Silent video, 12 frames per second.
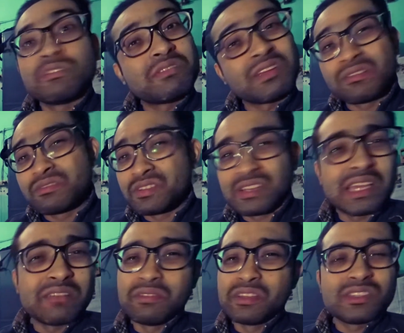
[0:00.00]
travel,
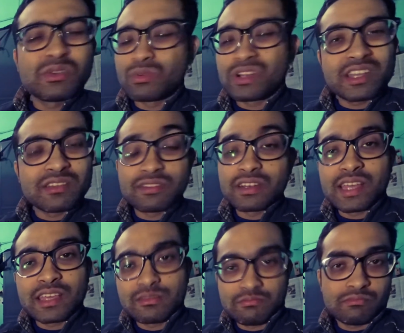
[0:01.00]
adventure, whatever.
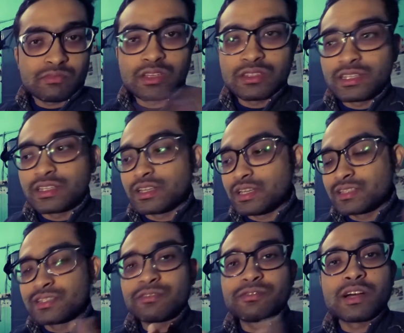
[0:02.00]
Like
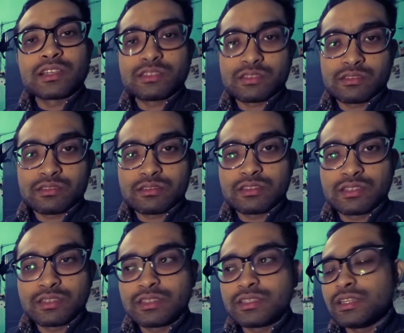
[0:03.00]
it's a fast
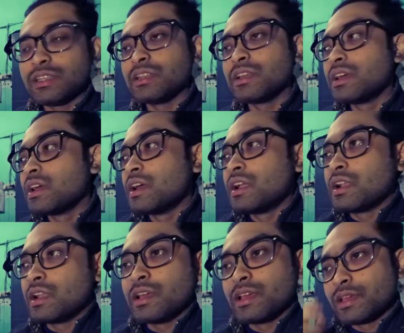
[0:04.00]
scene.
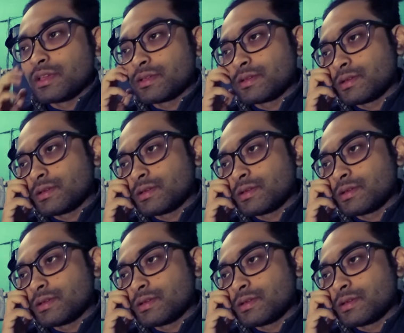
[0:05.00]
Like